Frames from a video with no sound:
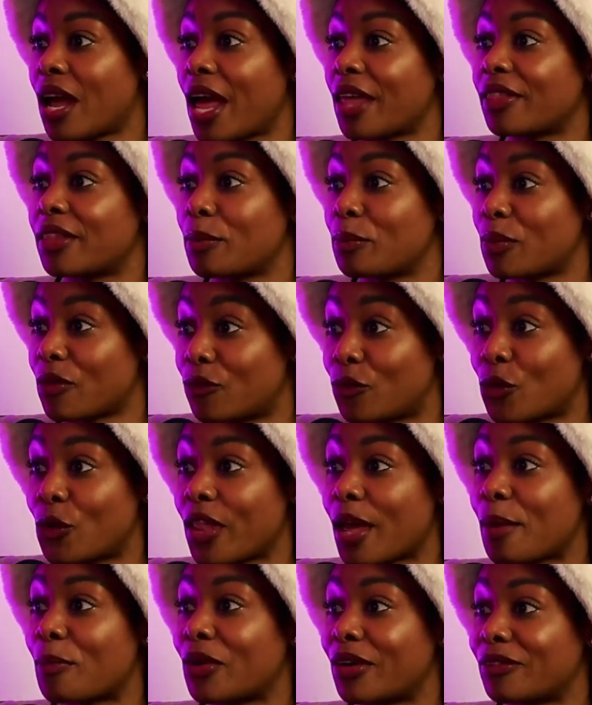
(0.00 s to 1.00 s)
I think
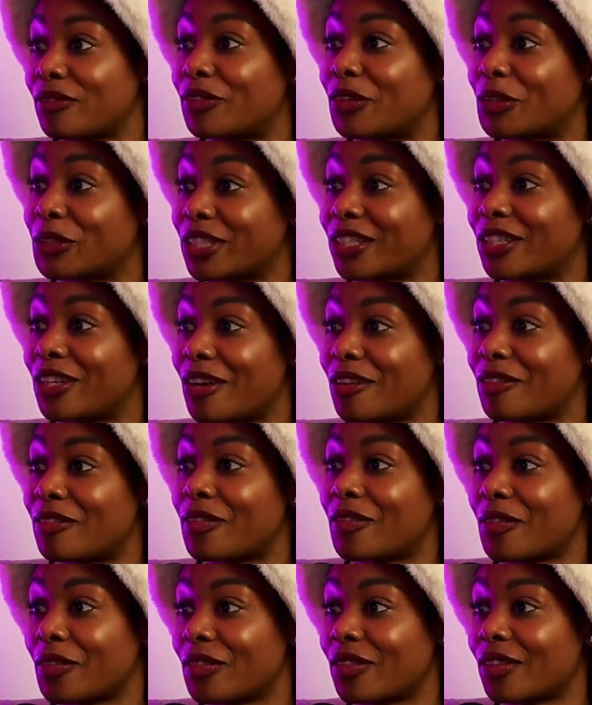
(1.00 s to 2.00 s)
before that man falls in
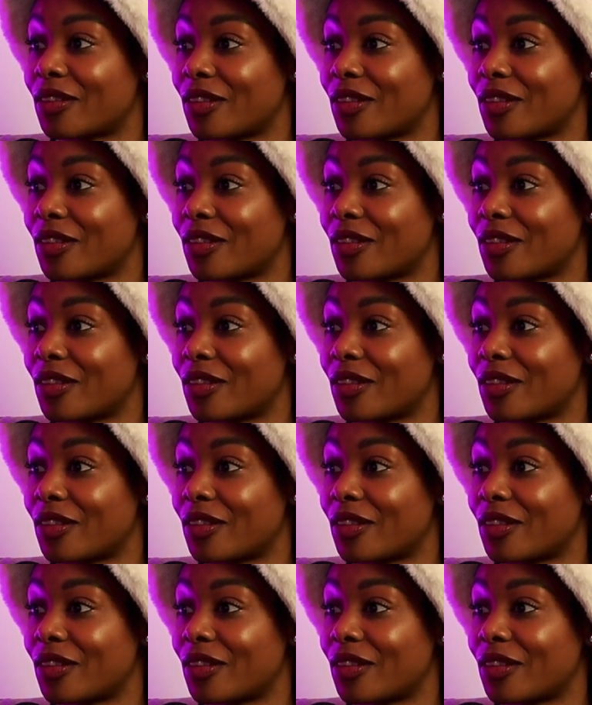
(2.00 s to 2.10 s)
love,